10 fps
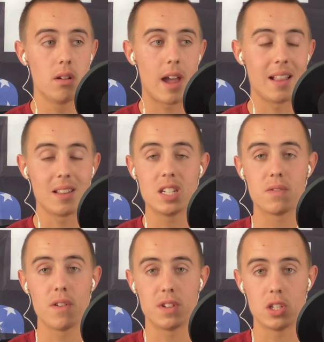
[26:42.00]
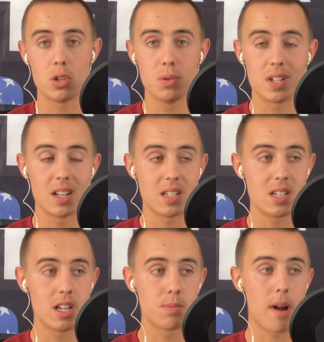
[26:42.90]
at least 52 Senate
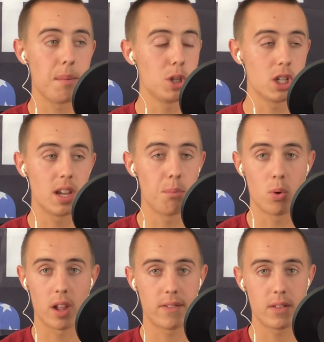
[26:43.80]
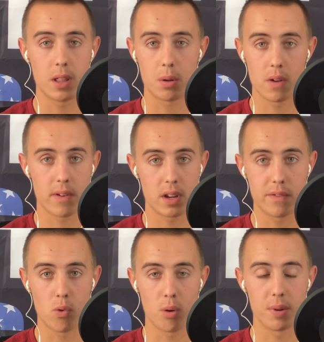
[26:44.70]
seats. Probably should get more like 53 or
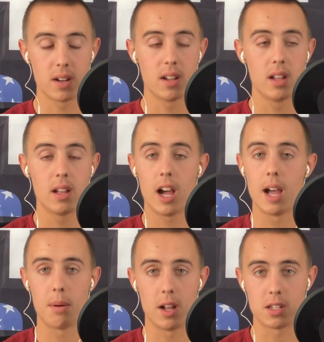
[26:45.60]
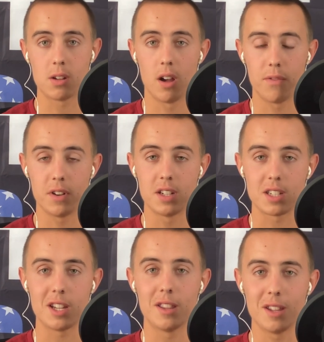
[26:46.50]
54, but I'm
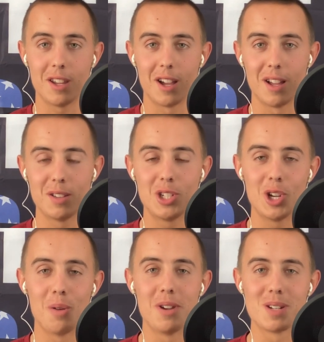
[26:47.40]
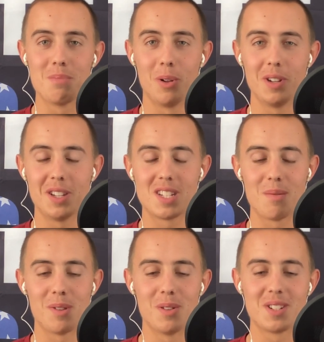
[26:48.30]
unconfident in the GOP's ability in
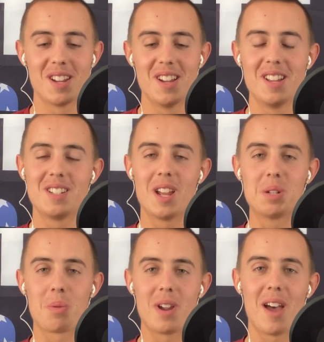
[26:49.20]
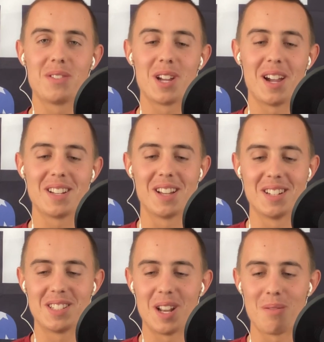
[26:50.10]
some of those states where we have tight
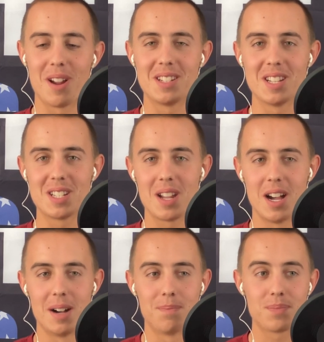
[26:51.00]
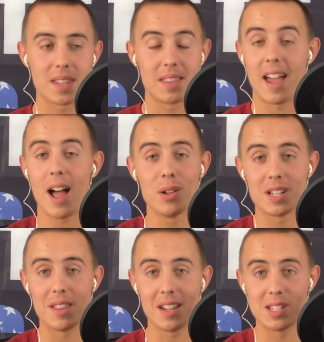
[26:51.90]
Senate races. The House,
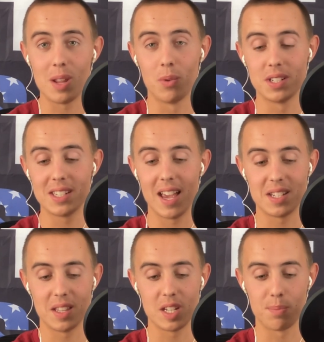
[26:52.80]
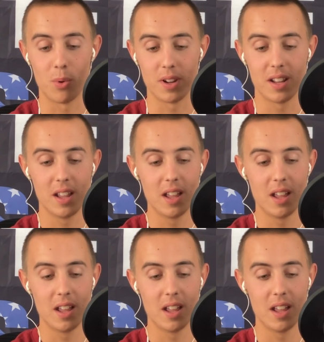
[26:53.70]
I think, is anyone's guess at this point.